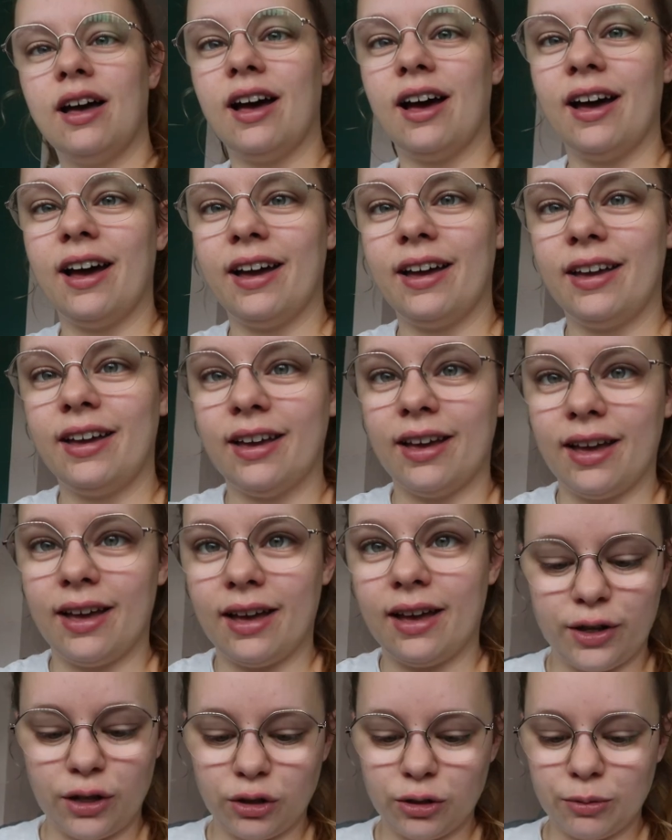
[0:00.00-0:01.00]
I
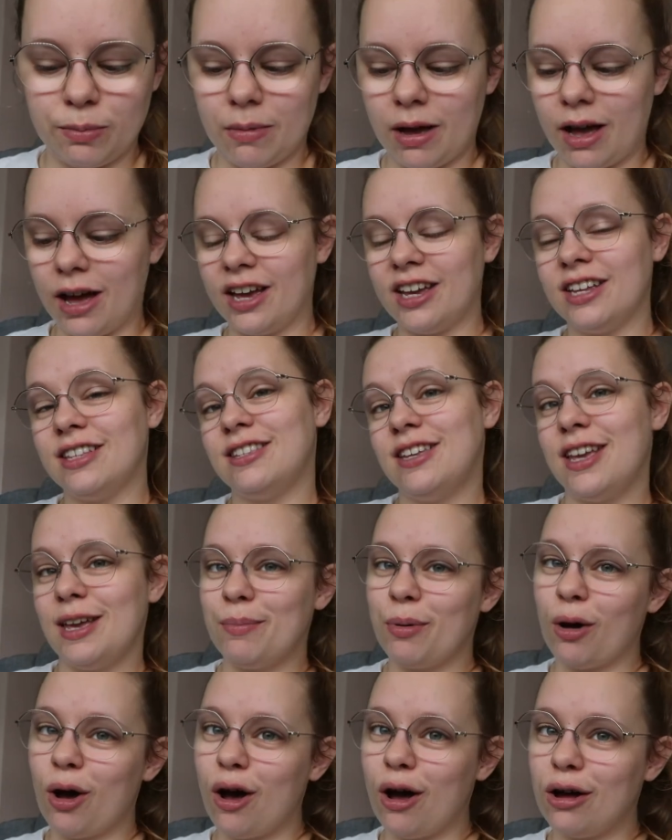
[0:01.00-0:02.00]
filled my
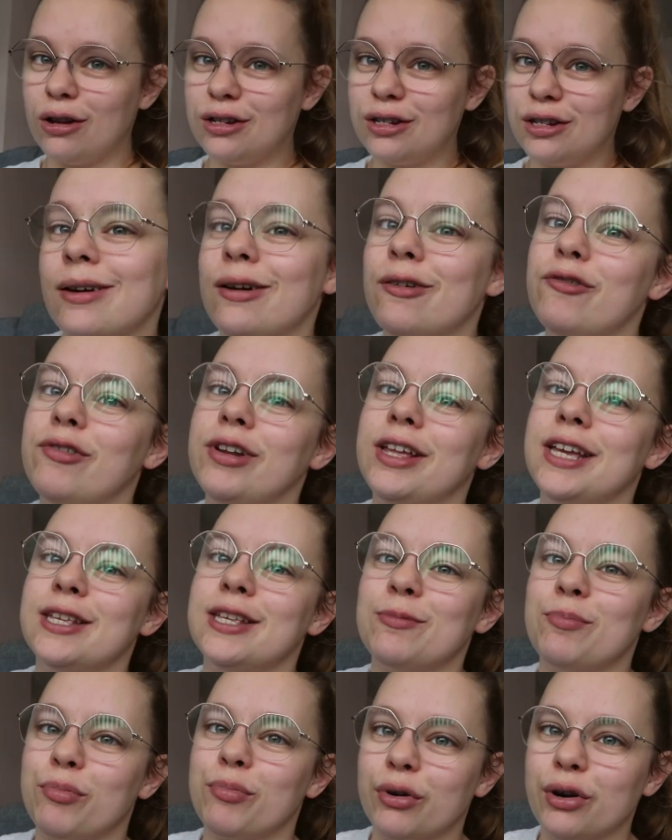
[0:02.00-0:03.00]
teapot, so hopefully
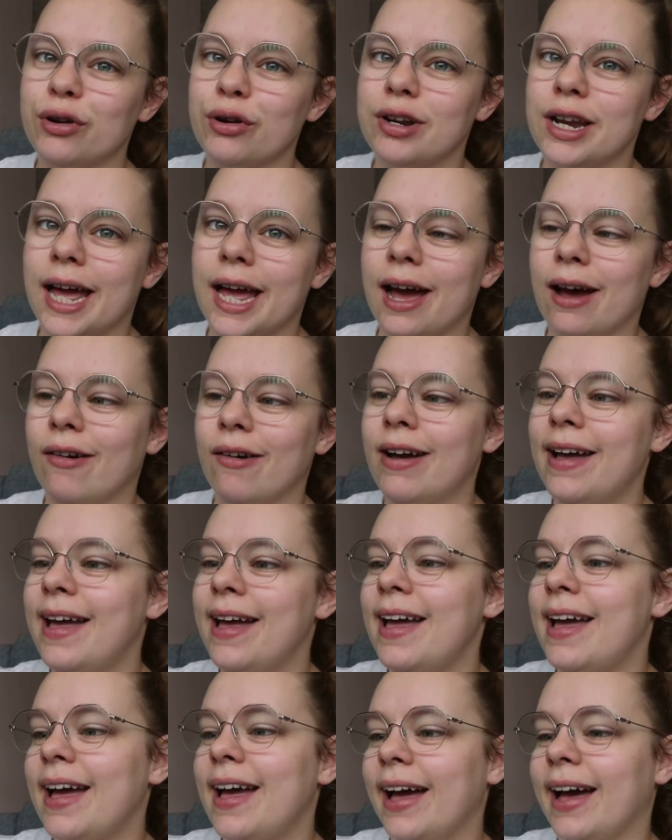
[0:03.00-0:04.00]
it's brewed now,
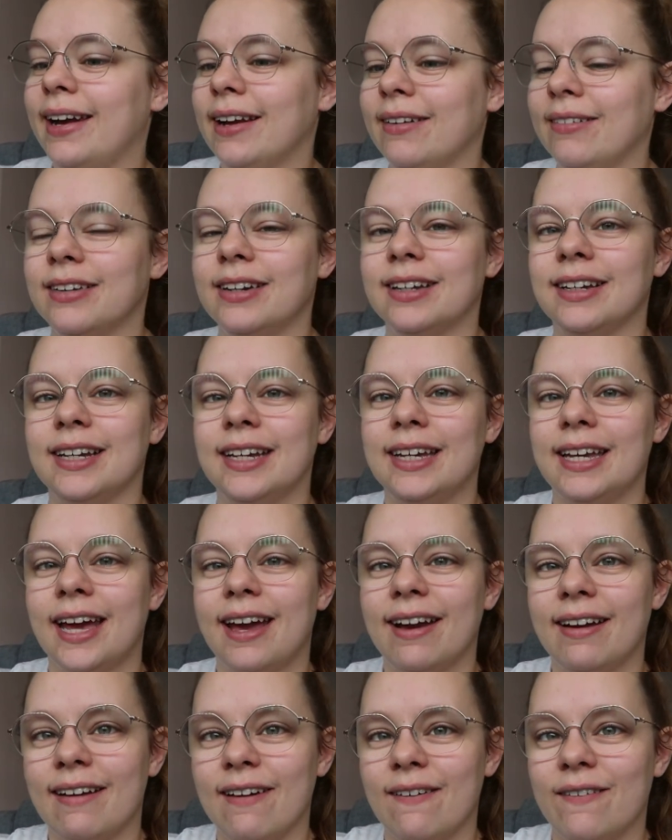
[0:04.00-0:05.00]
and I'm gonna
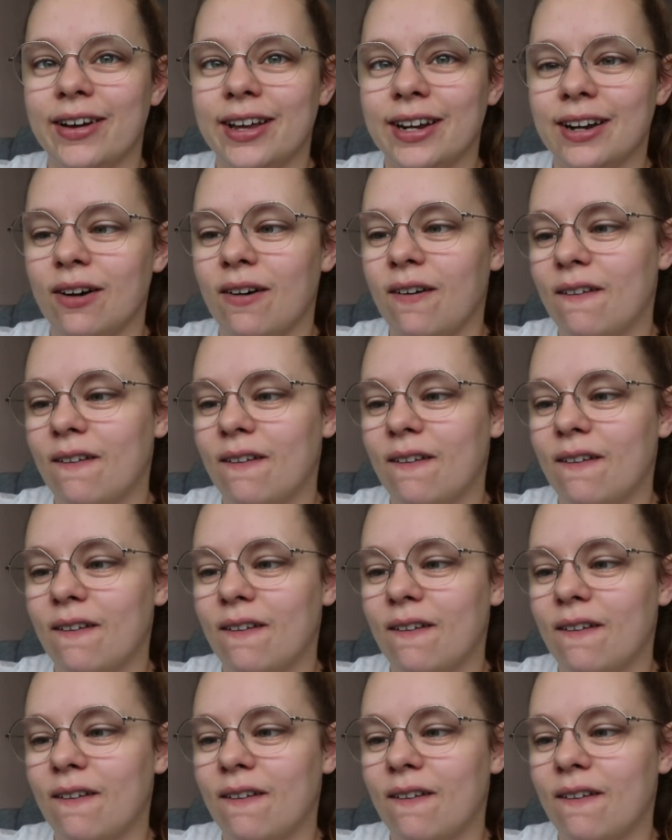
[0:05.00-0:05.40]
get going